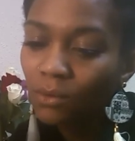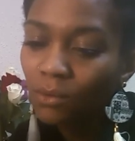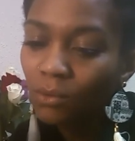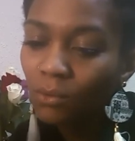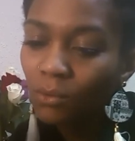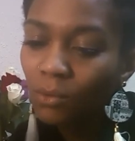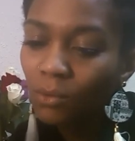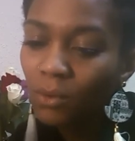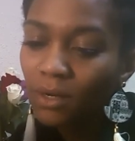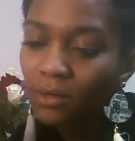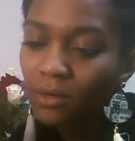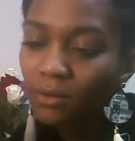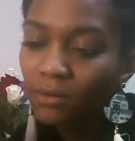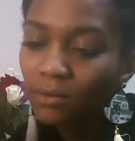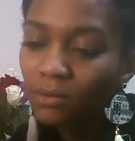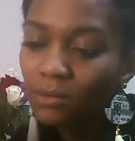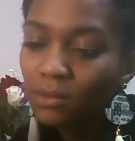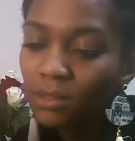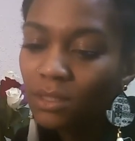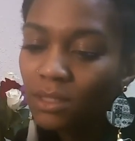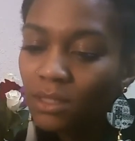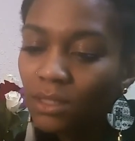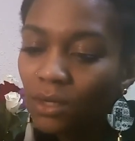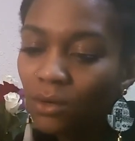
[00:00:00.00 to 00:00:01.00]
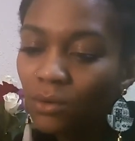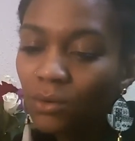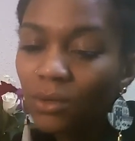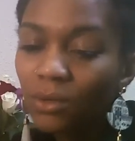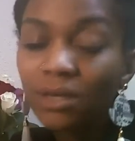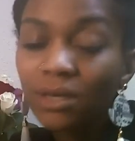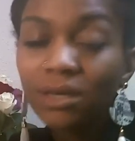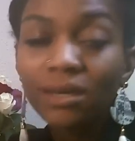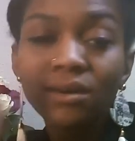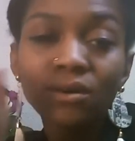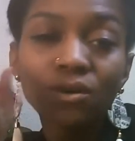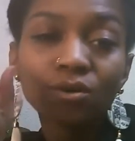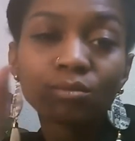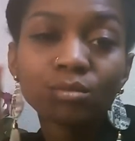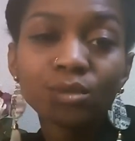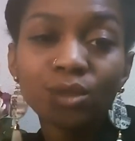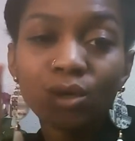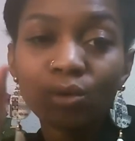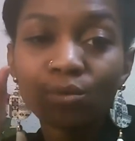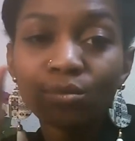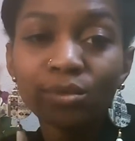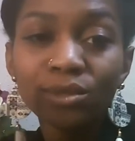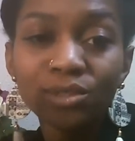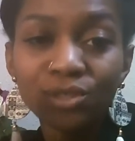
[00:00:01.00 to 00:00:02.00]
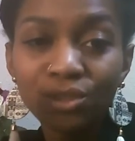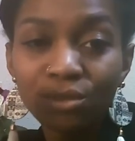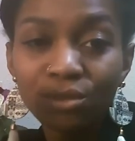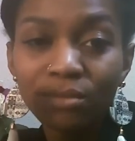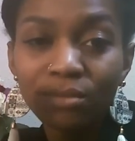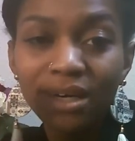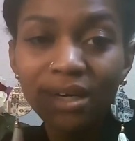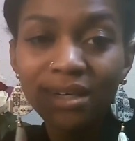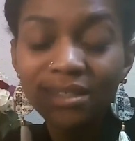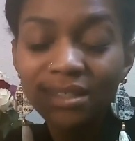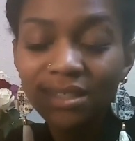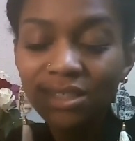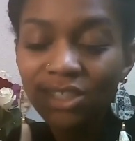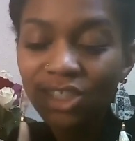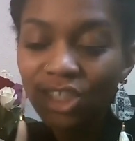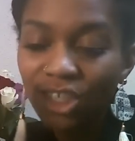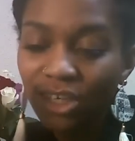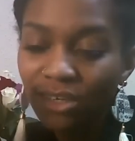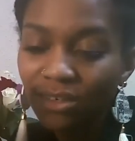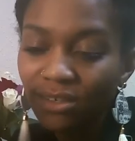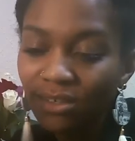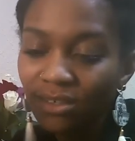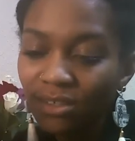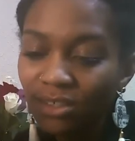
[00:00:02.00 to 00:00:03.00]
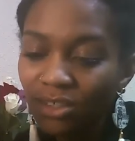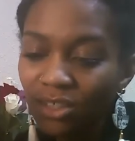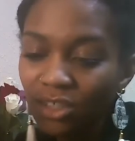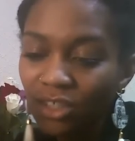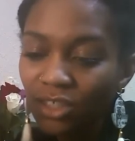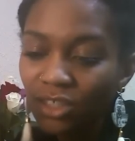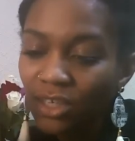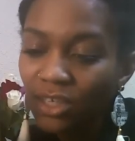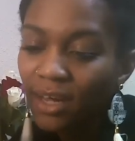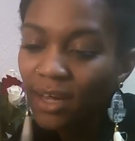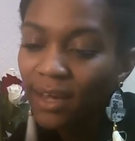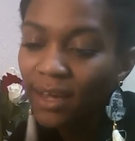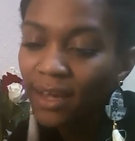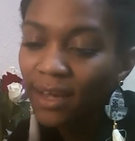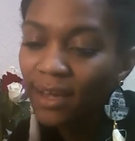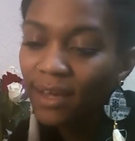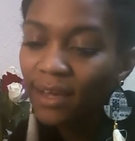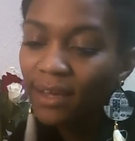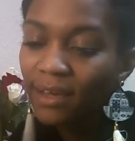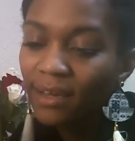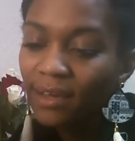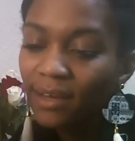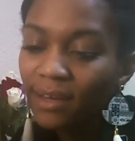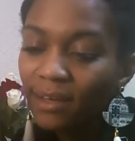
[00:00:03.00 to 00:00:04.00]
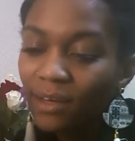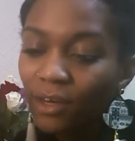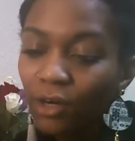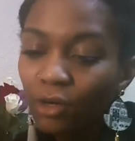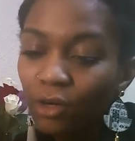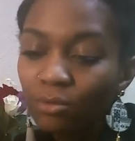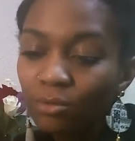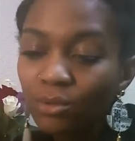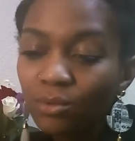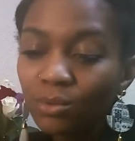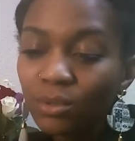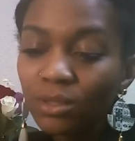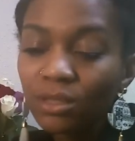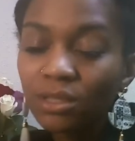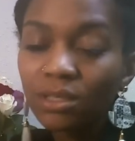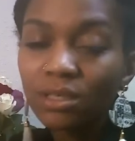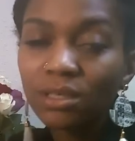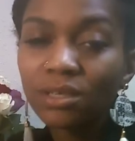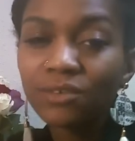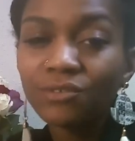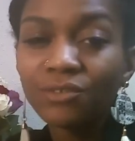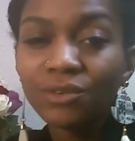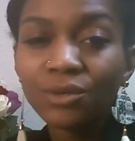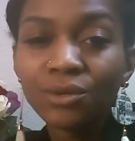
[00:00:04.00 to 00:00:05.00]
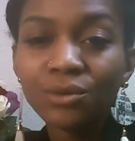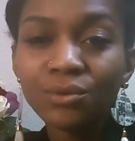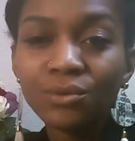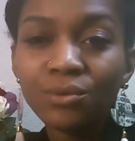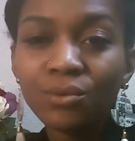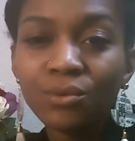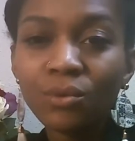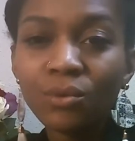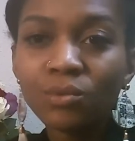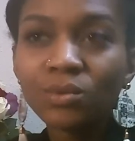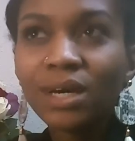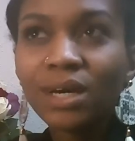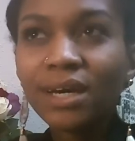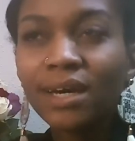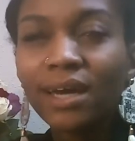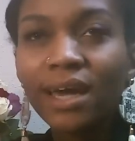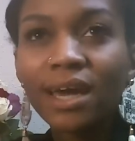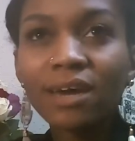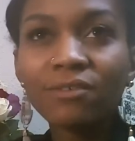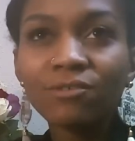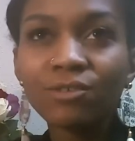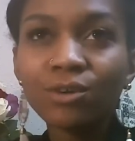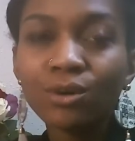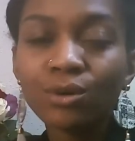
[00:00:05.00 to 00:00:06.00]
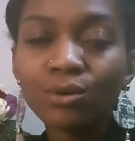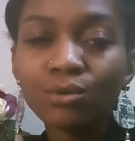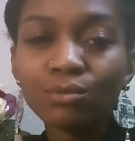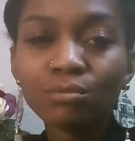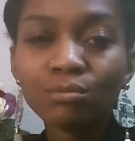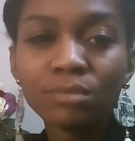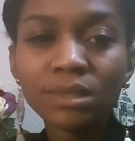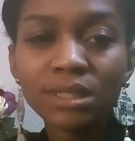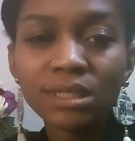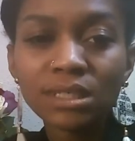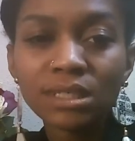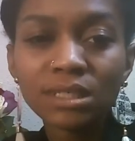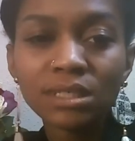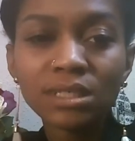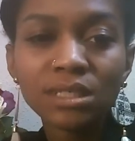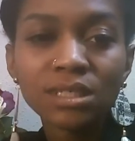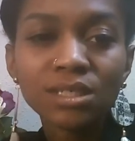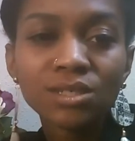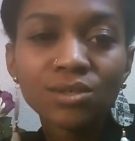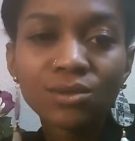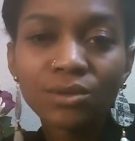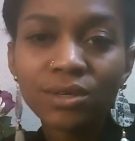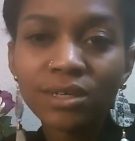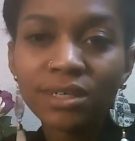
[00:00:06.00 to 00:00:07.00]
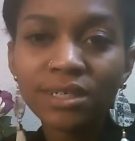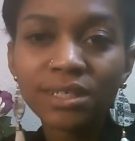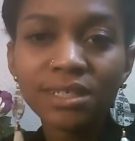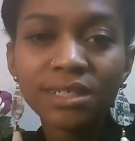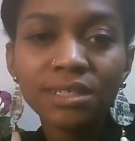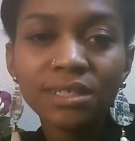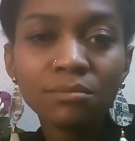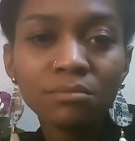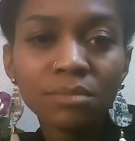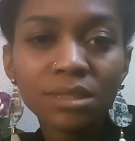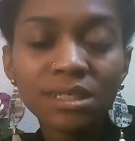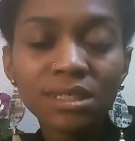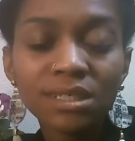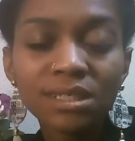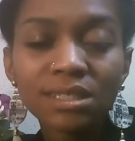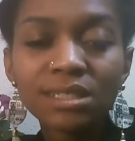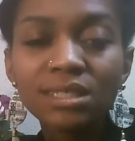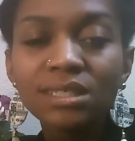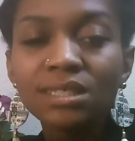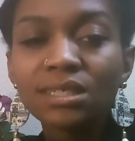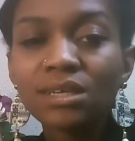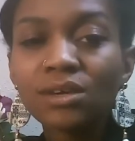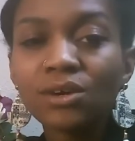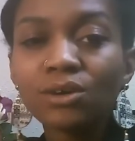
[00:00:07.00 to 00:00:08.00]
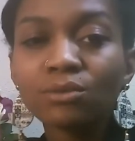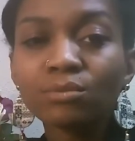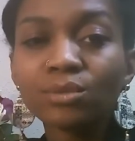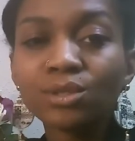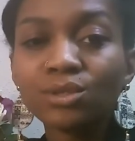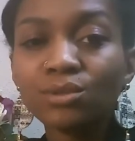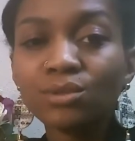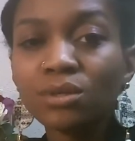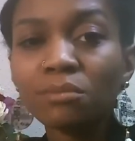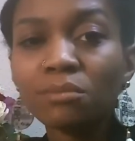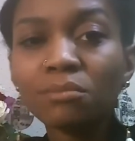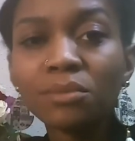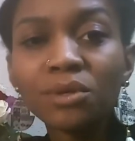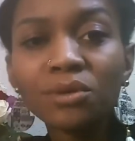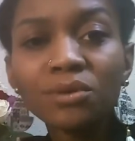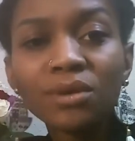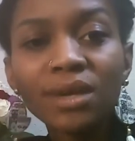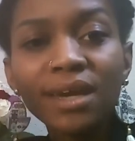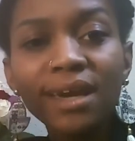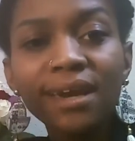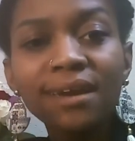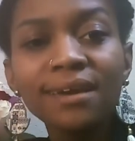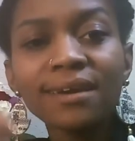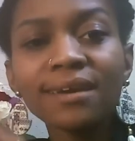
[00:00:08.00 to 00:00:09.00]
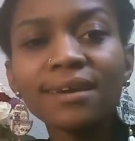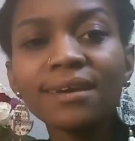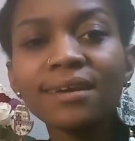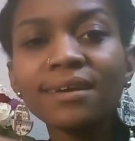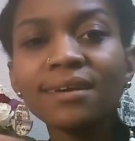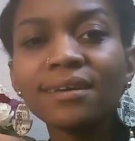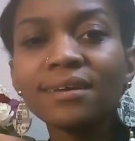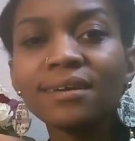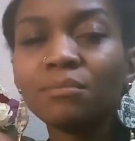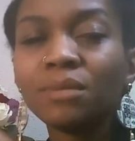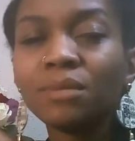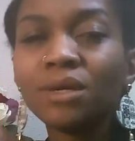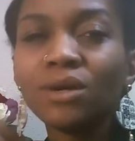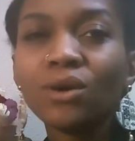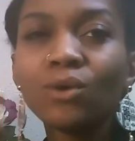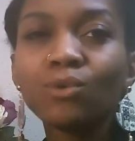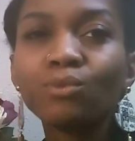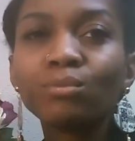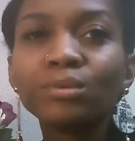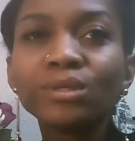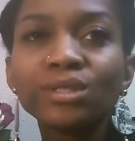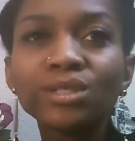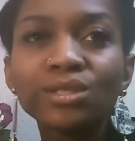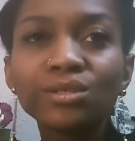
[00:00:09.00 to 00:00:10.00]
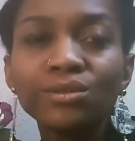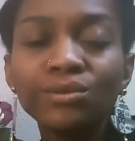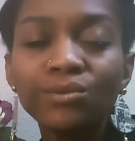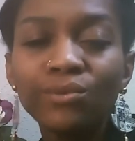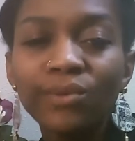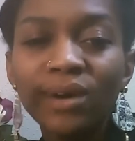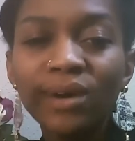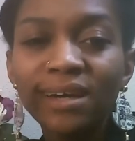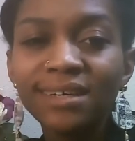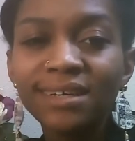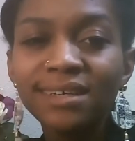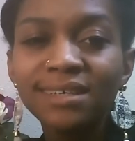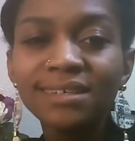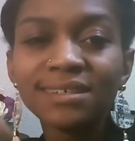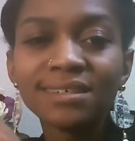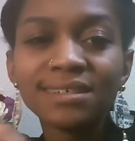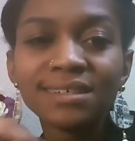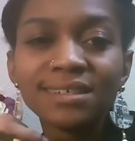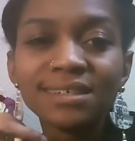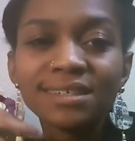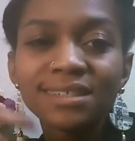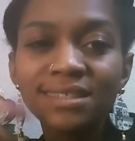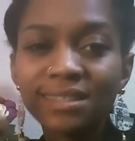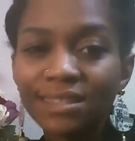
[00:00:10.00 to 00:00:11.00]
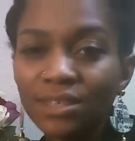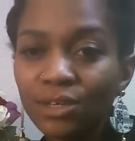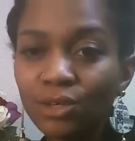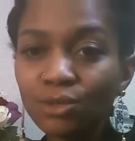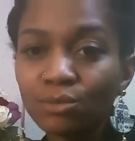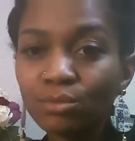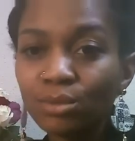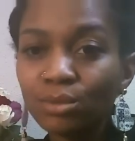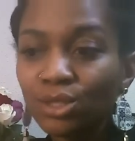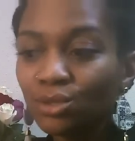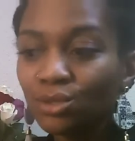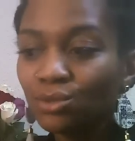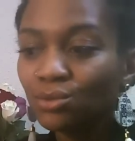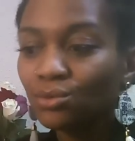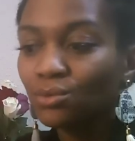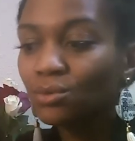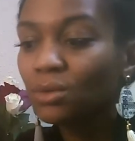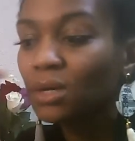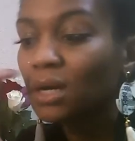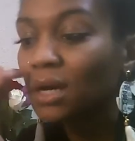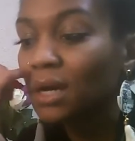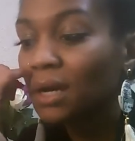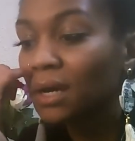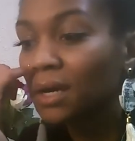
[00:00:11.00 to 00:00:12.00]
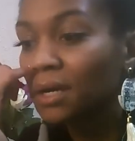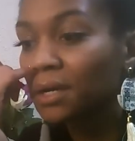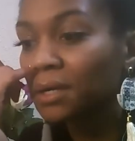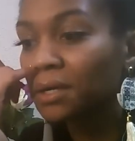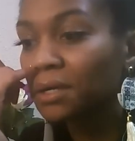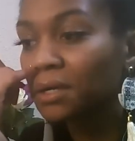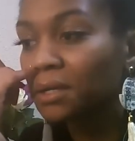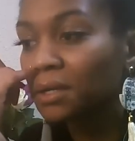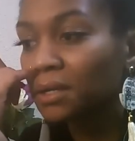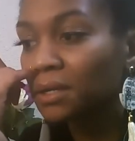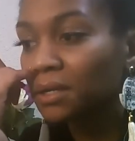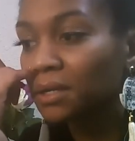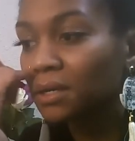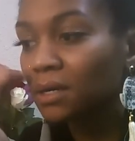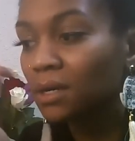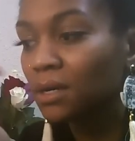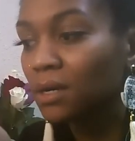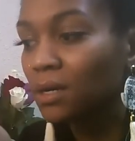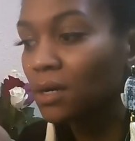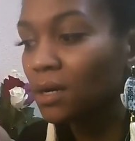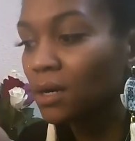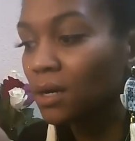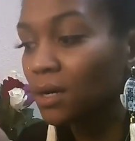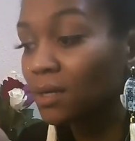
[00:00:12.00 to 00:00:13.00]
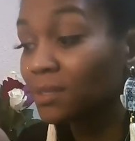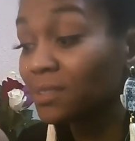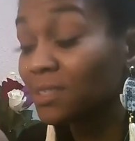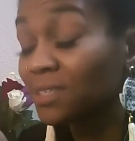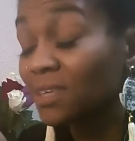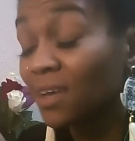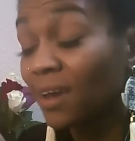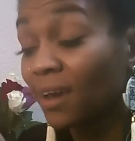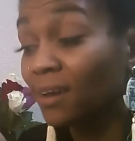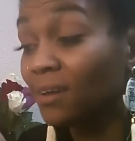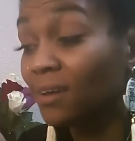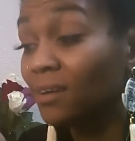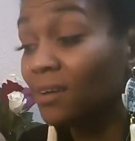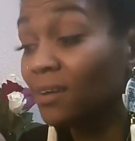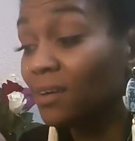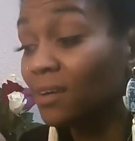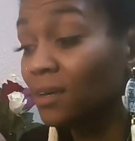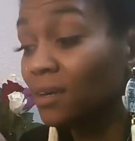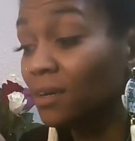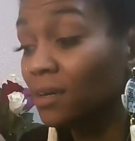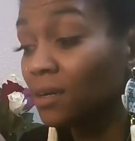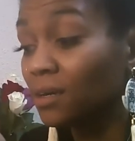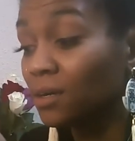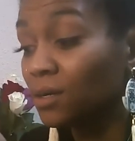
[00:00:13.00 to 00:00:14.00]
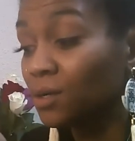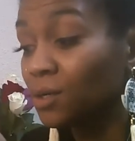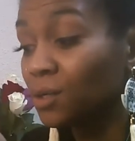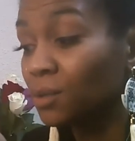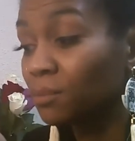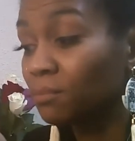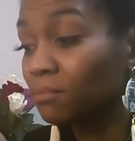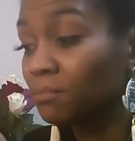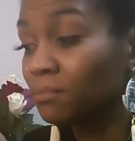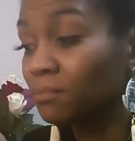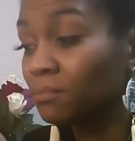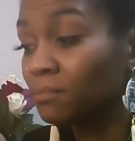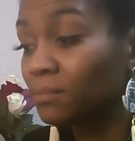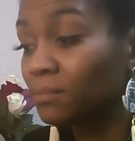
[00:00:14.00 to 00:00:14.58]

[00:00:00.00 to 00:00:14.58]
what else? So it helped open your mind to change and it helps with if you like have your own business or in business it helps you communicate and be open to new ideas and helps you in attaining um,